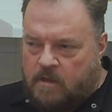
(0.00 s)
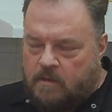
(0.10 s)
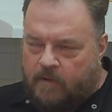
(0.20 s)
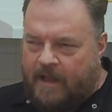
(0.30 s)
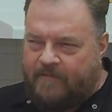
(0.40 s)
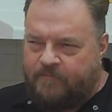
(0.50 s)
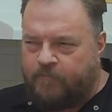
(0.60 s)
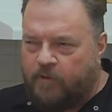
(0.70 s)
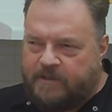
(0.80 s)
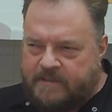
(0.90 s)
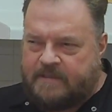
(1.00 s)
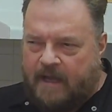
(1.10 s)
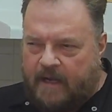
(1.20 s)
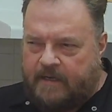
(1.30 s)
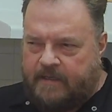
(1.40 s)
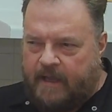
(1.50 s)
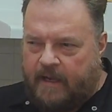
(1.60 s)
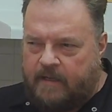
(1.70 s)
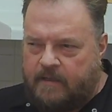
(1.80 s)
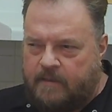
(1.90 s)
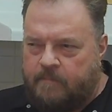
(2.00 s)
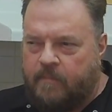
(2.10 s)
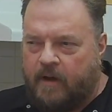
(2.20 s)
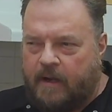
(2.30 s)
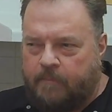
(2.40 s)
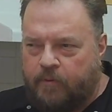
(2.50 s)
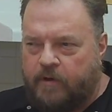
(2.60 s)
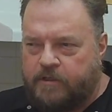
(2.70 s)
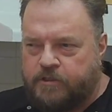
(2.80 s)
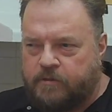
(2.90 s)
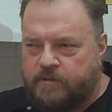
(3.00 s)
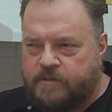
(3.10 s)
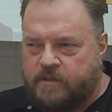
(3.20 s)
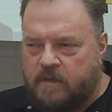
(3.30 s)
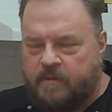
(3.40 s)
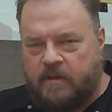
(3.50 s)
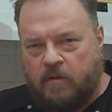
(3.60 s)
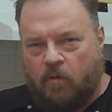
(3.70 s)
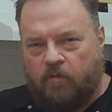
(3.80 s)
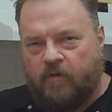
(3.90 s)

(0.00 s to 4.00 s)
well, I haven't fully decided yet, but I'm pretty sure it's going to be the Old